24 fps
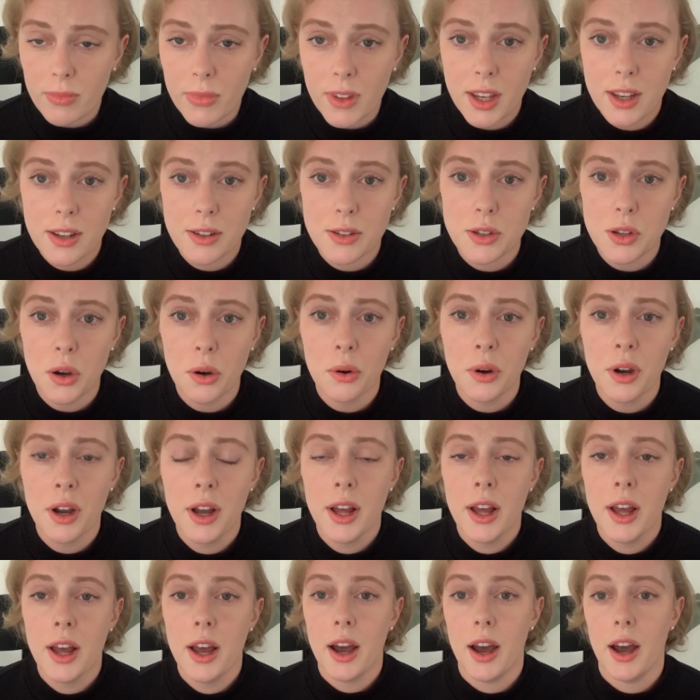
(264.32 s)
So
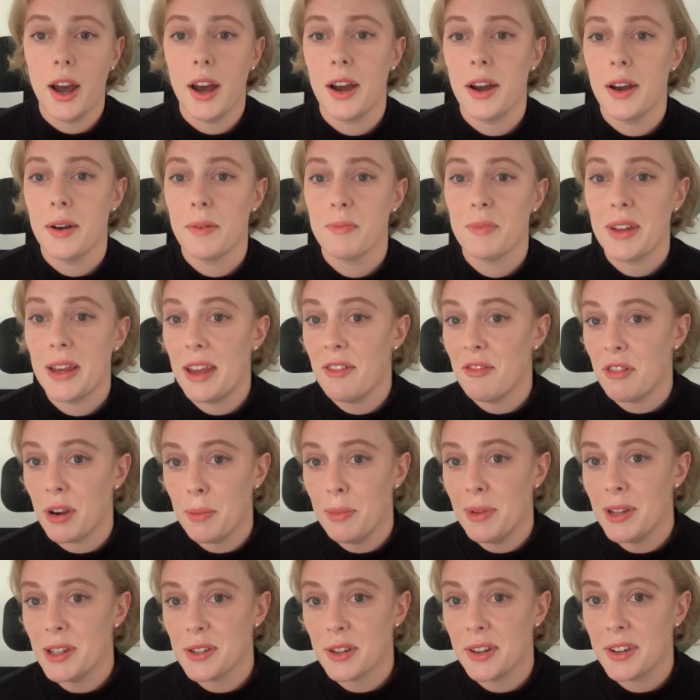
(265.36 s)

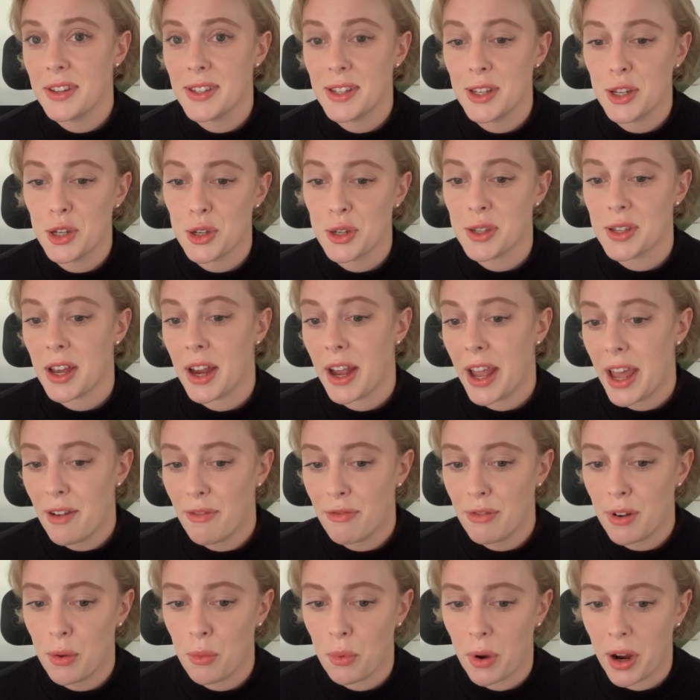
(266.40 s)
environmental decisions are
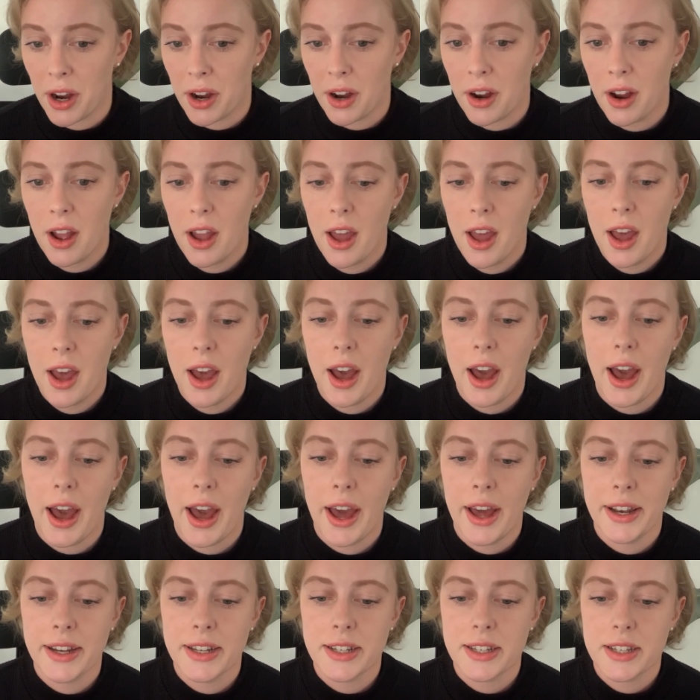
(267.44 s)
everywhere,
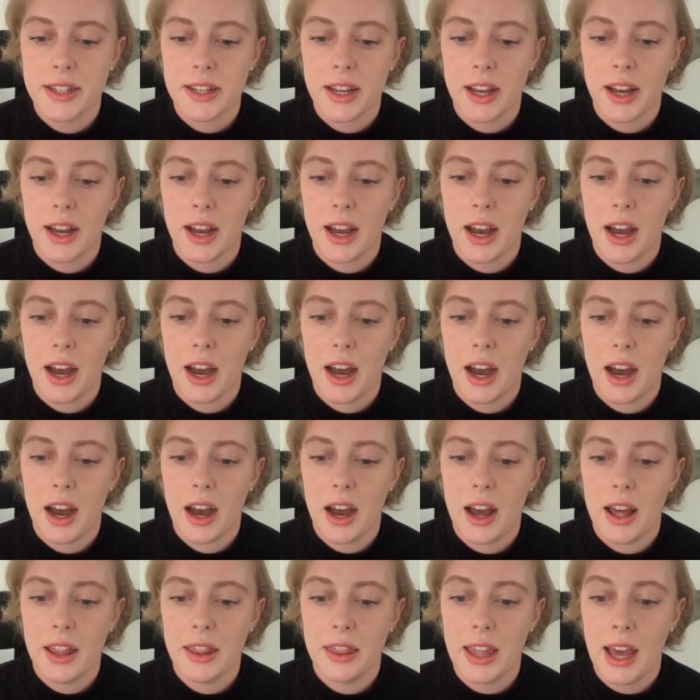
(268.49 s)
and
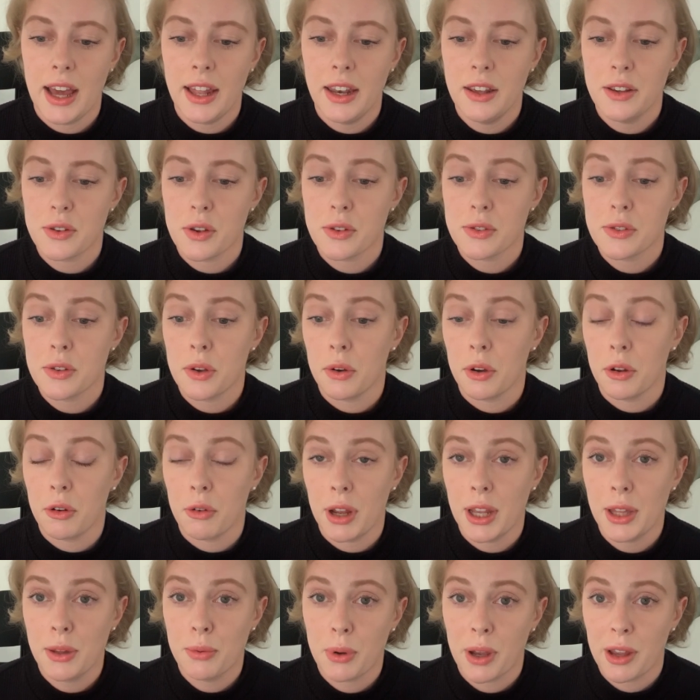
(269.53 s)
that is also a
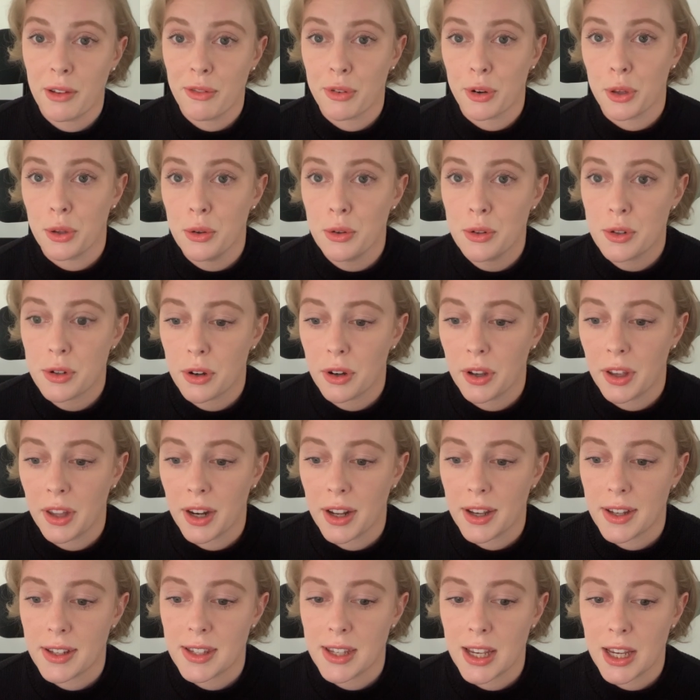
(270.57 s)
great way for youth
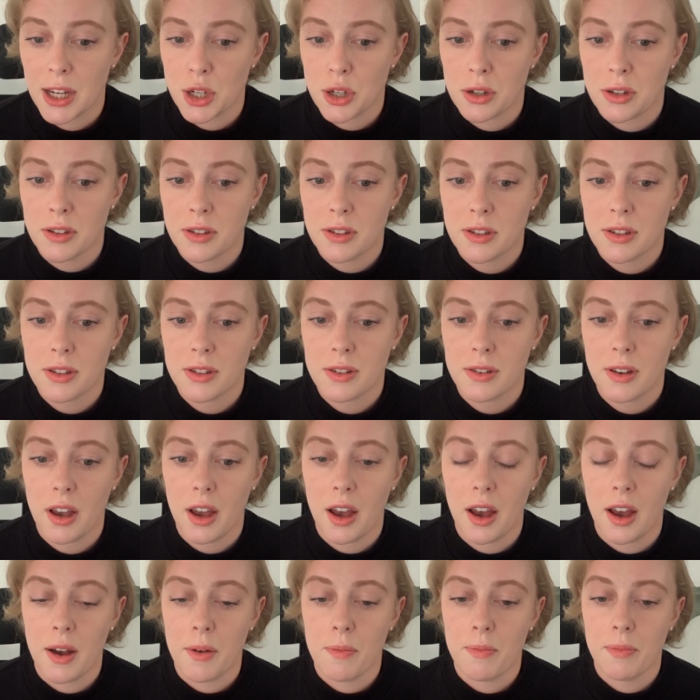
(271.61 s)
organizations,
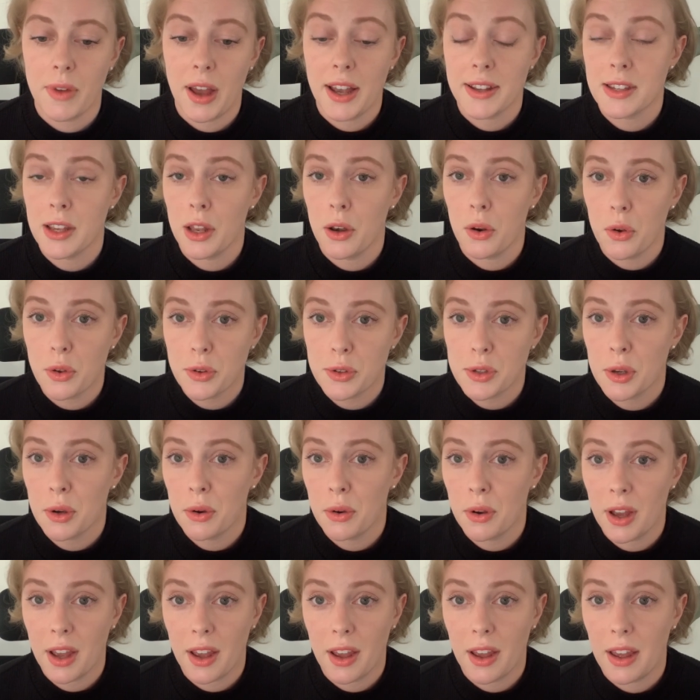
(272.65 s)
as it also
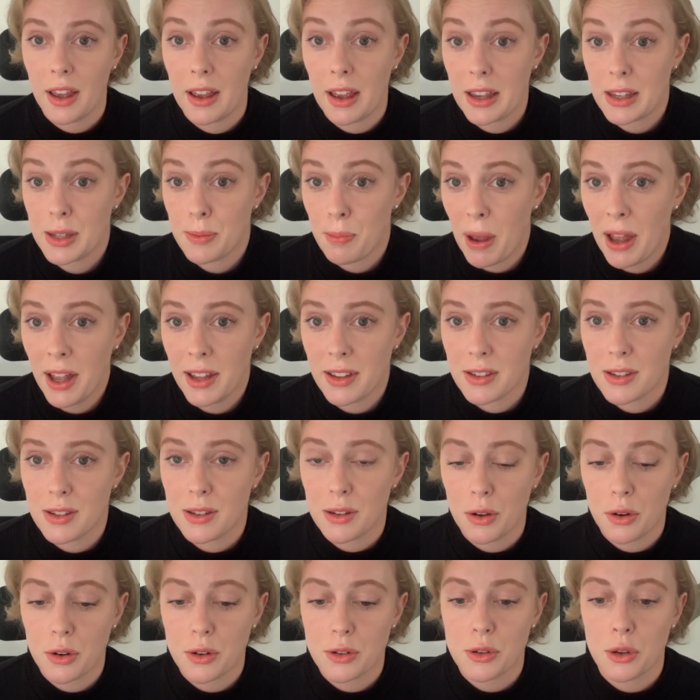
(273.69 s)
expands
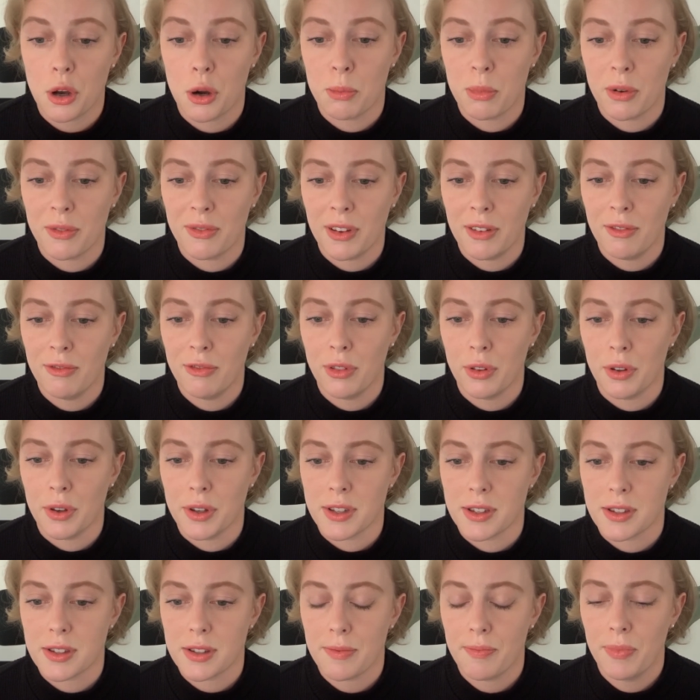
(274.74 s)
your scope of
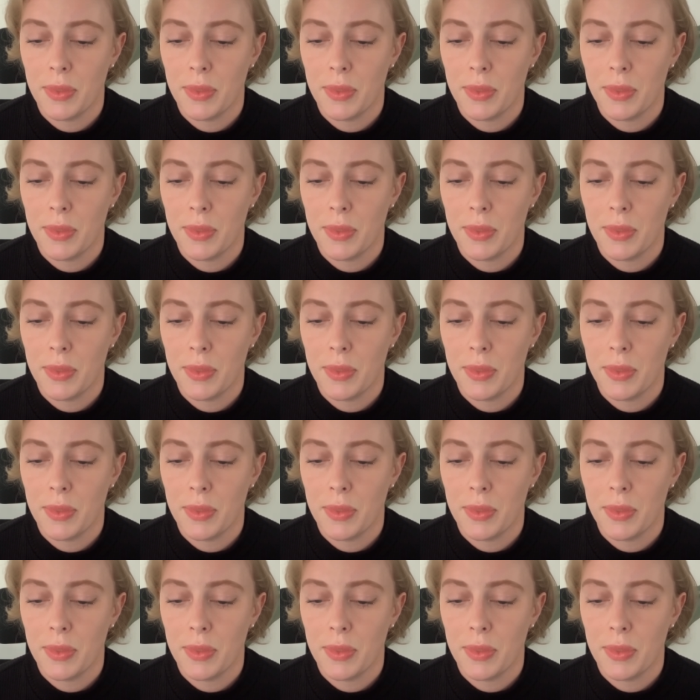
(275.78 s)
influence.